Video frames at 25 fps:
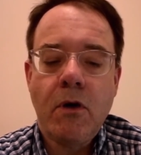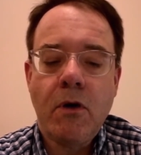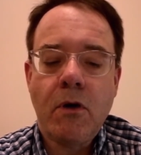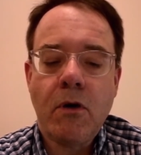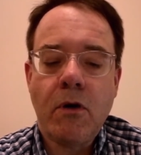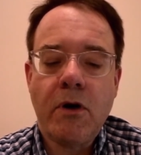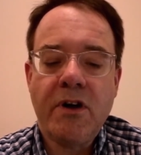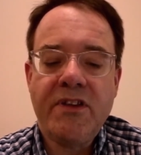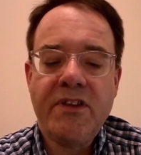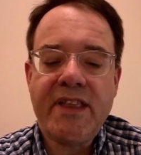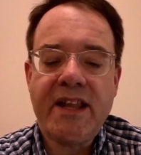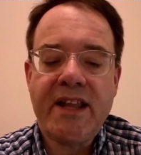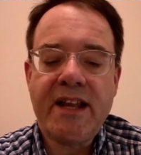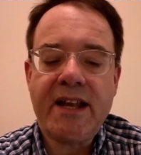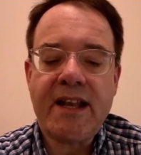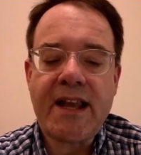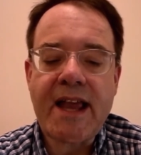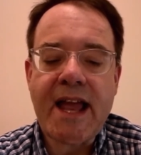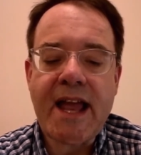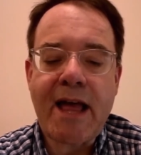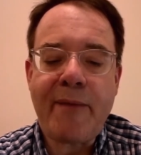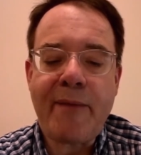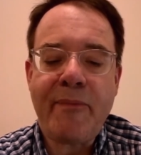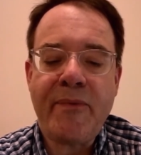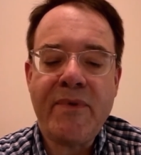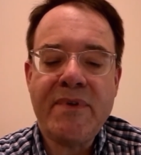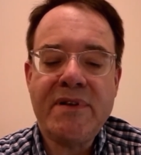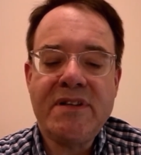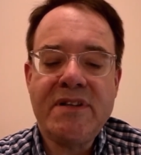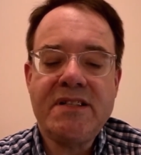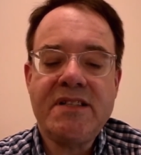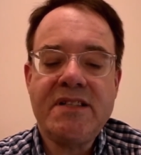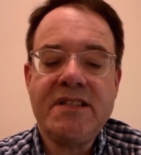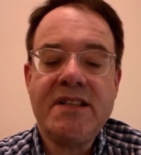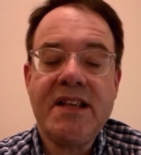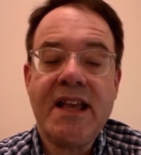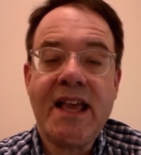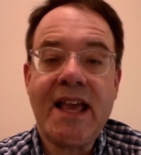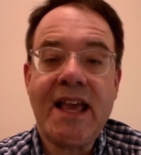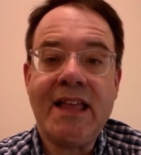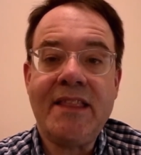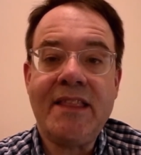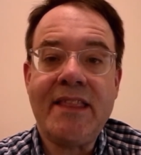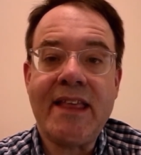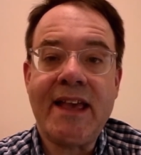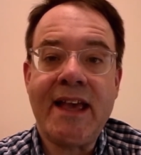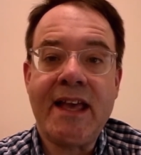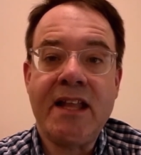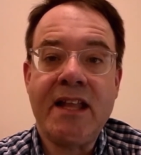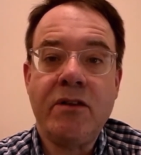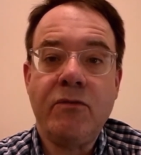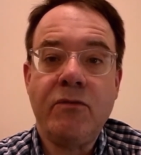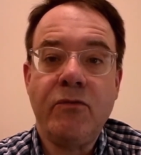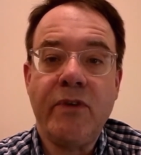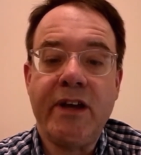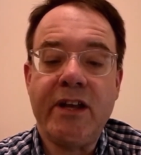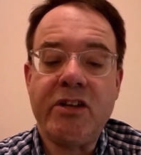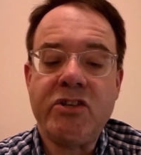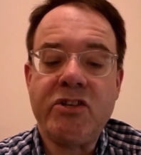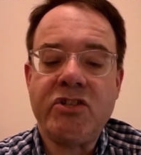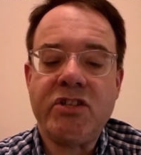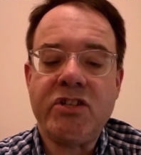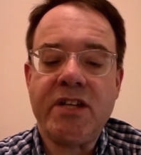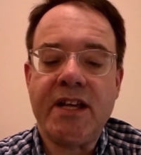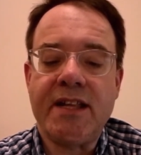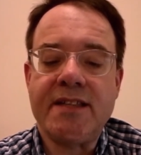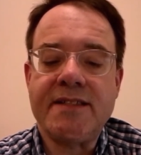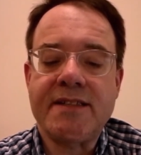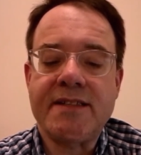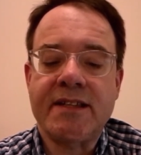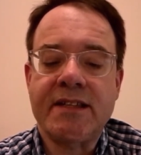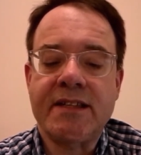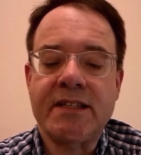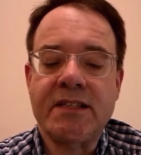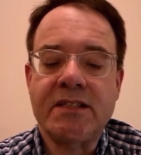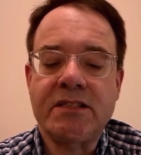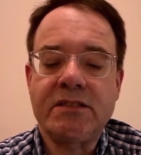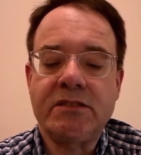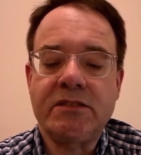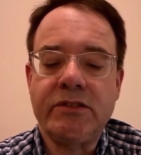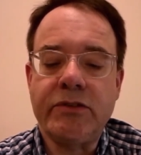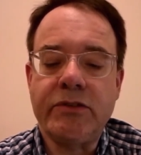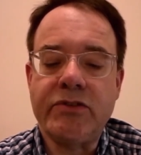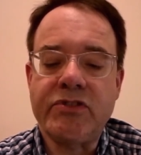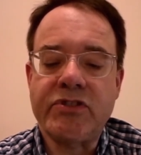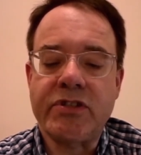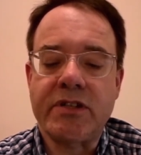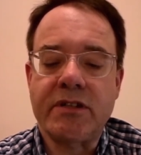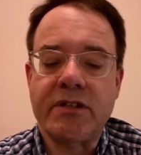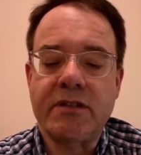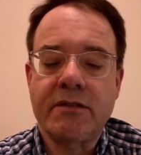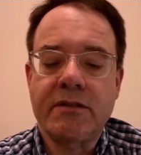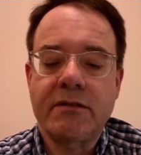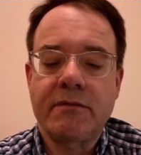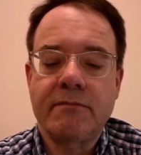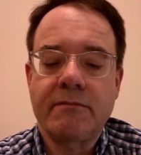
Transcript: or that it happened and then reached its conclusion.